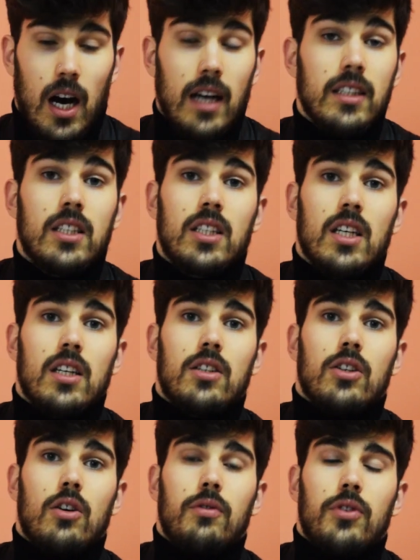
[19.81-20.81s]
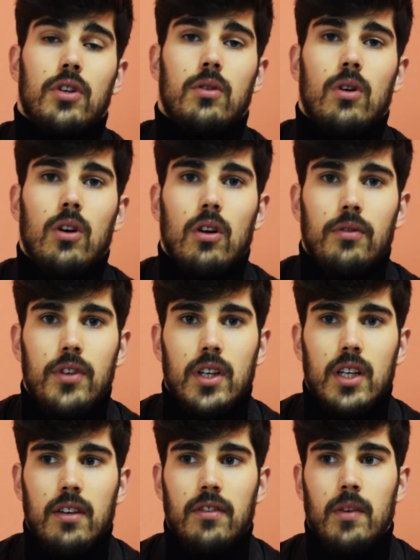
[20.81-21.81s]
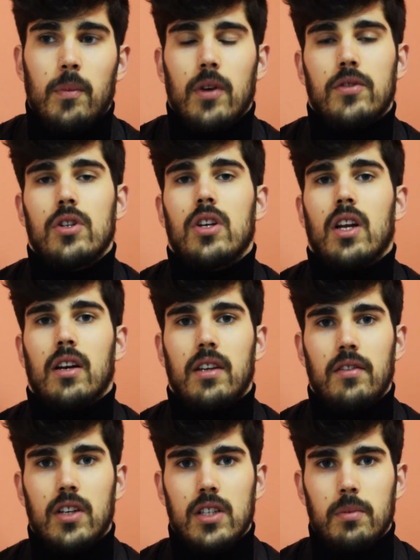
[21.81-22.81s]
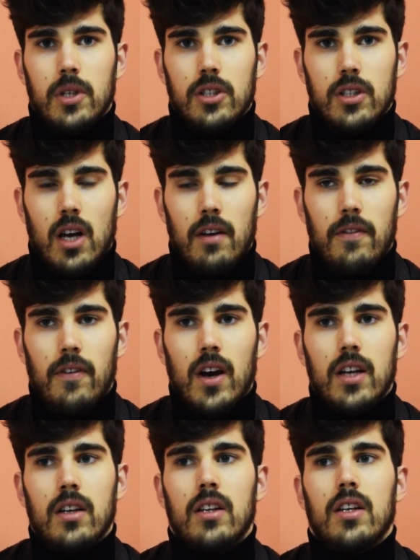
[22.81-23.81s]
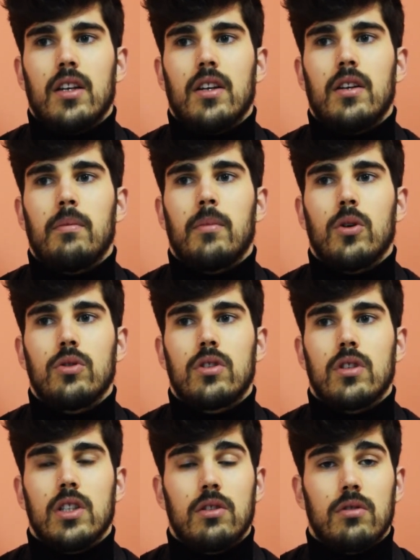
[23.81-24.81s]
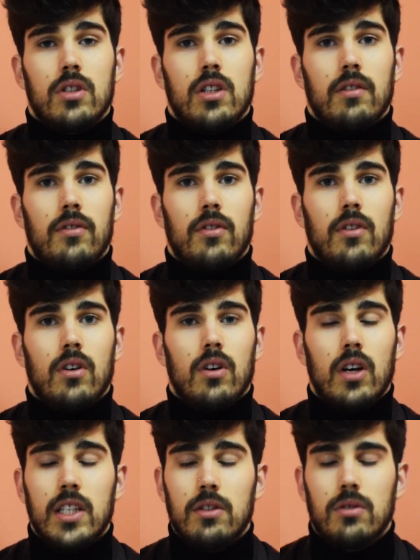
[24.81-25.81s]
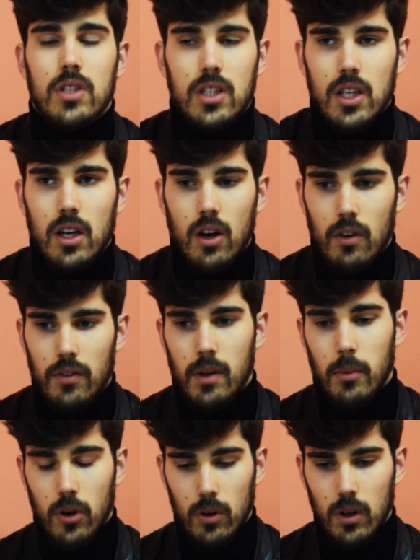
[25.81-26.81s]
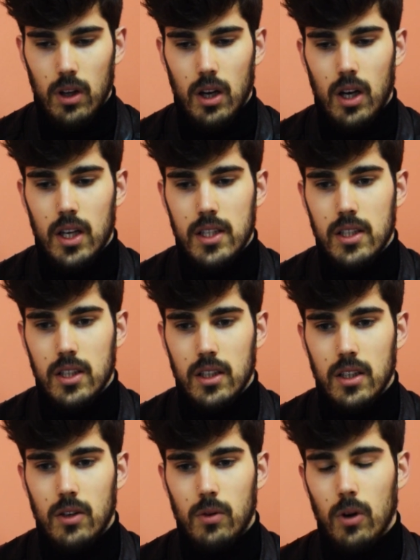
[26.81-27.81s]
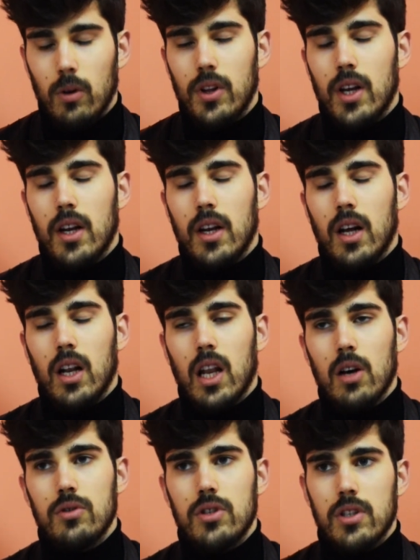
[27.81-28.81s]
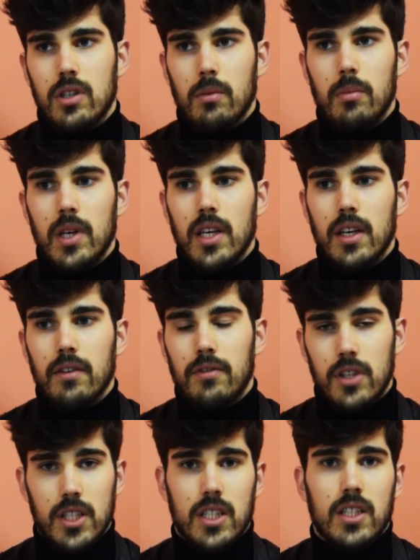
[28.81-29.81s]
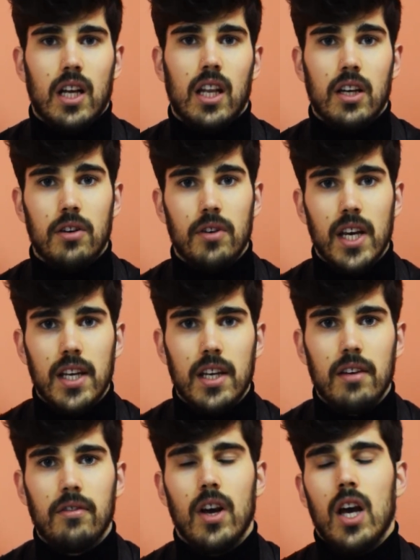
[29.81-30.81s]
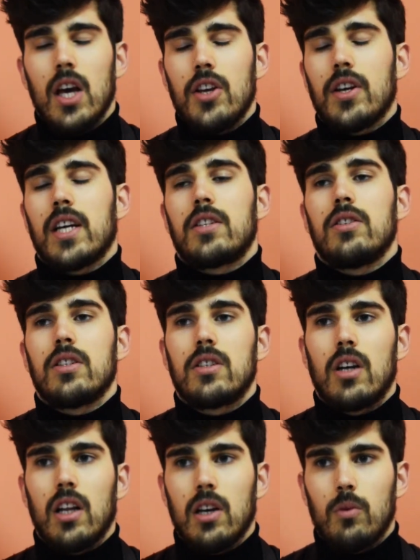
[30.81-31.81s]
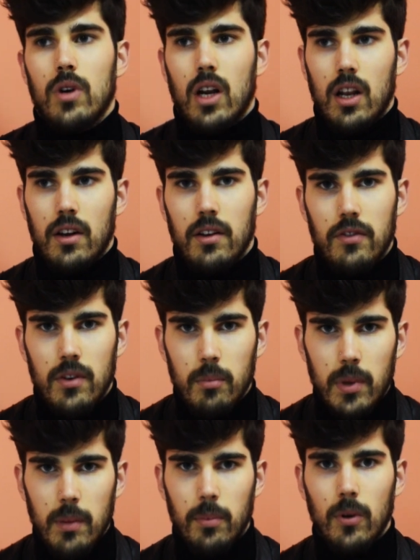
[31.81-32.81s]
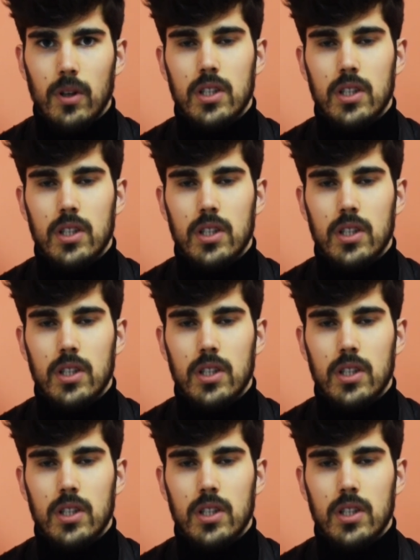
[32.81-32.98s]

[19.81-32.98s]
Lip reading: I decided to go for the role of the VP of Student Activities because I find it the most interesting of them all. It's a role that allows you to be versatile and creative. You get to interlink with a lot of different people.